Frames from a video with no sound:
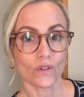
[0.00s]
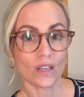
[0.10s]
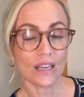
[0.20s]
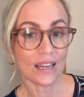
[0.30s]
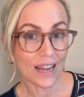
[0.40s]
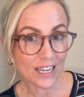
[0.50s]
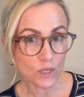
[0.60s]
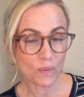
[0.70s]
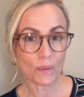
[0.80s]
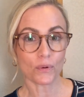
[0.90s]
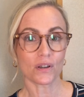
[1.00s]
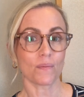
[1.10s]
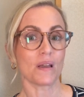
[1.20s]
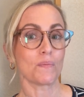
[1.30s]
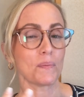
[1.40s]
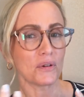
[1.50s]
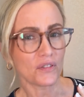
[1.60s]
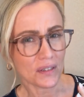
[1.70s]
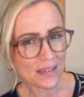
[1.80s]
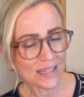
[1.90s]
connect people, can make people
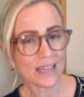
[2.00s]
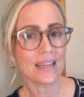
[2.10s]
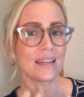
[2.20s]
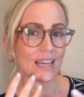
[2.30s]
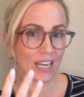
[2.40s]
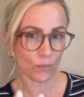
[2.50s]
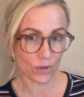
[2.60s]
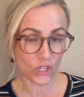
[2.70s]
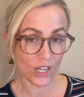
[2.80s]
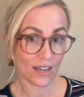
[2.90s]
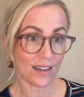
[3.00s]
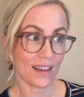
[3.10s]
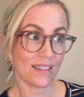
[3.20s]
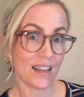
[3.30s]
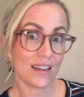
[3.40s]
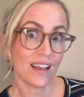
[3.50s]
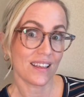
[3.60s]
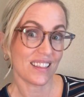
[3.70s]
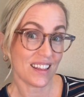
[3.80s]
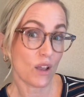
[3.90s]
feel seen and appreciated, and then
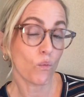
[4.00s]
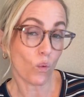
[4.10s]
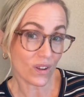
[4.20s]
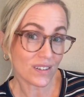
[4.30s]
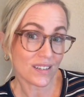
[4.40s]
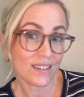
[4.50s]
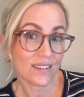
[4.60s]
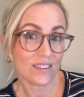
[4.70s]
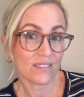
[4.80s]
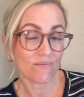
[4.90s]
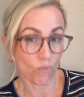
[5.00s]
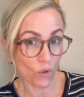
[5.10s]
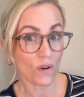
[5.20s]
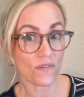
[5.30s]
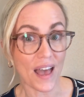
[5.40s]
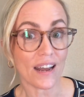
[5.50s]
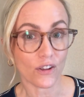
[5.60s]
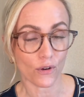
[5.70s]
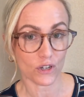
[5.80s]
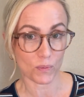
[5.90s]
they want more of that
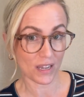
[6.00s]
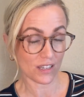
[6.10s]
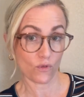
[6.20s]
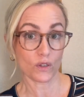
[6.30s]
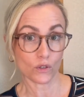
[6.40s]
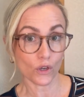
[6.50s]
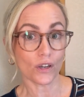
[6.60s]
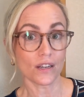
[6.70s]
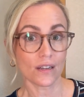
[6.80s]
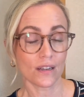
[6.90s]
encouragement because it feels good.